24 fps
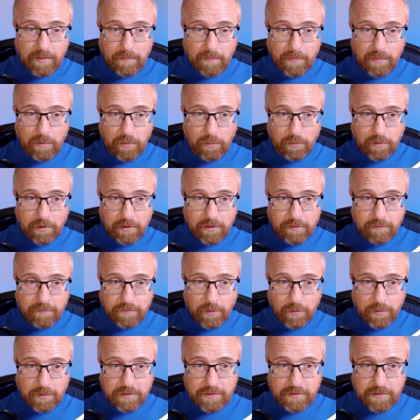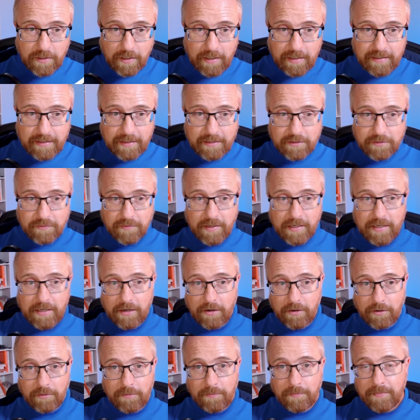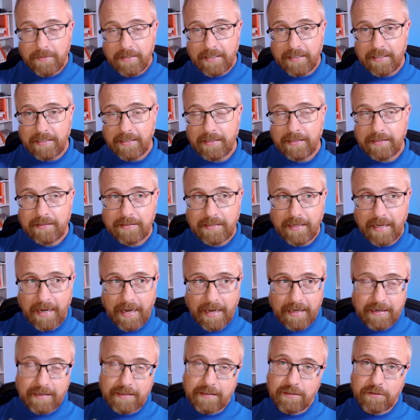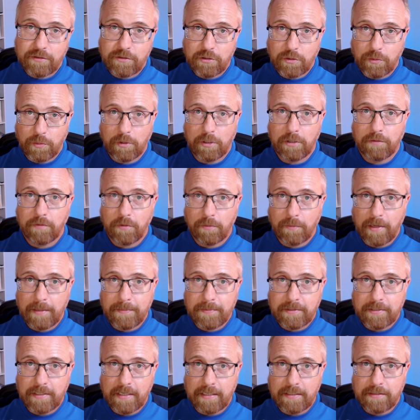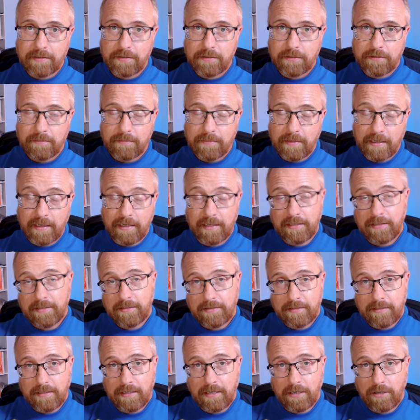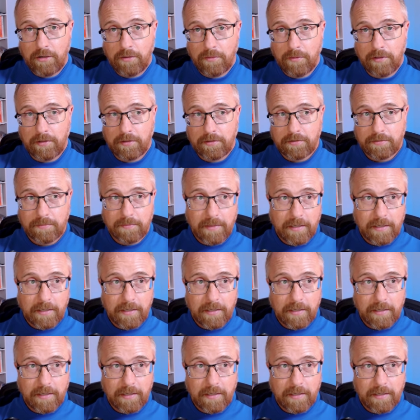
But what we're going to focus on in this video is adding this to one of our websites and seeing how it works.